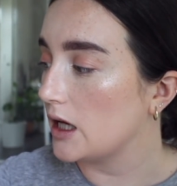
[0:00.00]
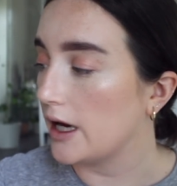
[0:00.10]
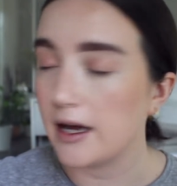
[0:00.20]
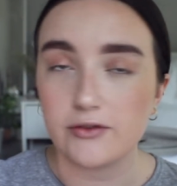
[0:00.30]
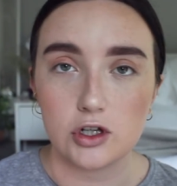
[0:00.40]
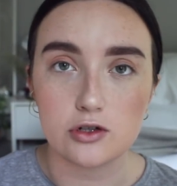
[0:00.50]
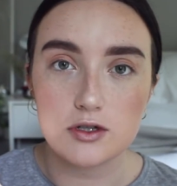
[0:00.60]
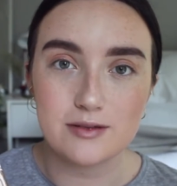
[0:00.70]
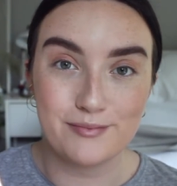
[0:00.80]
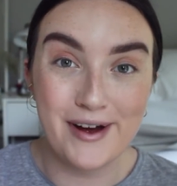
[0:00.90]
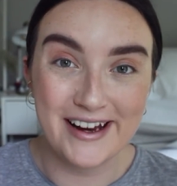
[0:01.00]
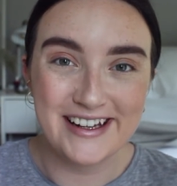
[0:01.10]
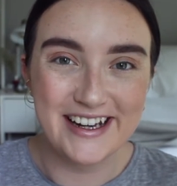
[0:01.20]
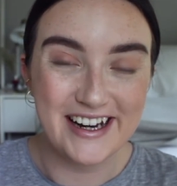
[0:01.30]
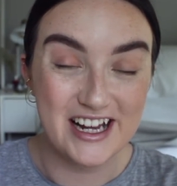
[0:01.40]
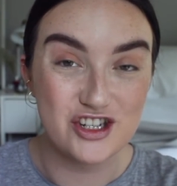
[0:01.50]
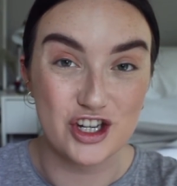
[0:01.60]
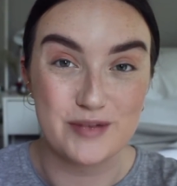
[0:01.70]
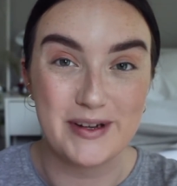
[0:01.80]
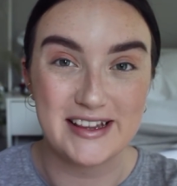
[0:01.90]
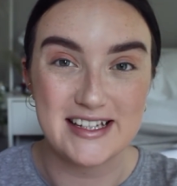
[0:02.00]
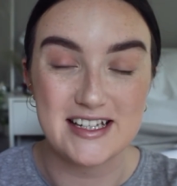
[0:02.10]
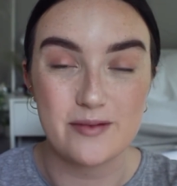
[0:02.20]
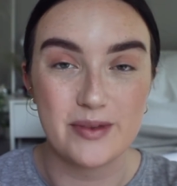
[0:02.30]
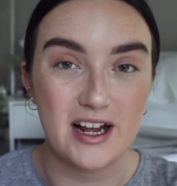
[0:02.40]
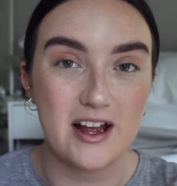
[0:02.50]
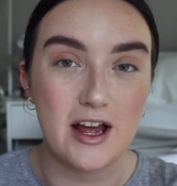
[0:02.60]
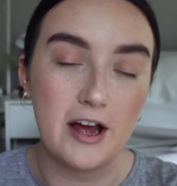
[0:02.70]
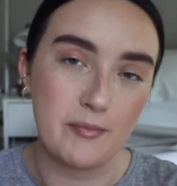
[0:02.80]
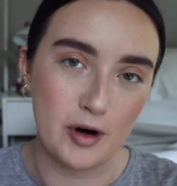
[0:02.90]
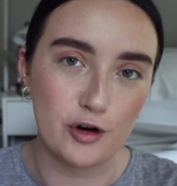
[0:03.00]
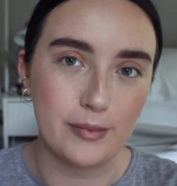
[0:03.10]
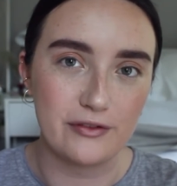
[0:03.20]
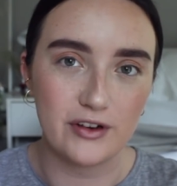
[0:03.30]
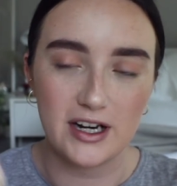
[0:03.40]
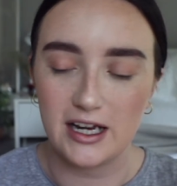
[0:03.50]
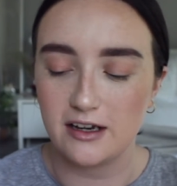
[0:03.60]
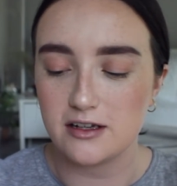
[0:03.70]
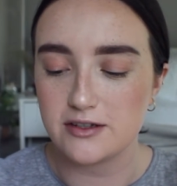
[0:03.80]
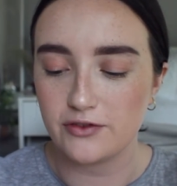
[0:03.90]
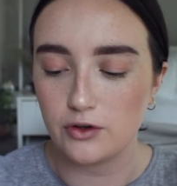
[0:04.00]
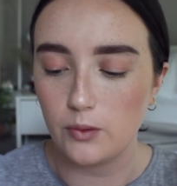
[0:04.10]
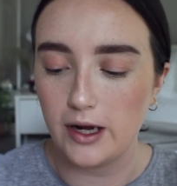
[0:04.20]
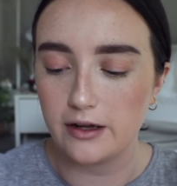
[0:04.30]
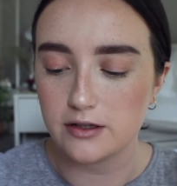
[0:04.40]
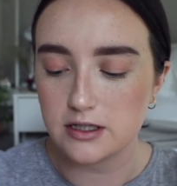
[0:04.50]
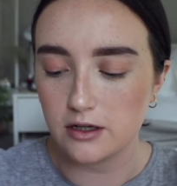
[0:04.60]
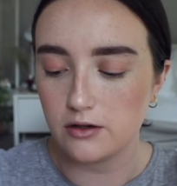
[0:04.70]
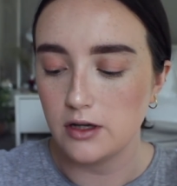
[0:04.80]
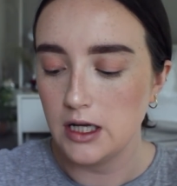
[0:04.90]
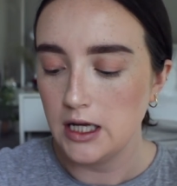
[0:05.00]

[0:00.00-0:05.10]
I haven't used mine yet, I just picked this up, but I have borrowed my friend Hannah's for a while, so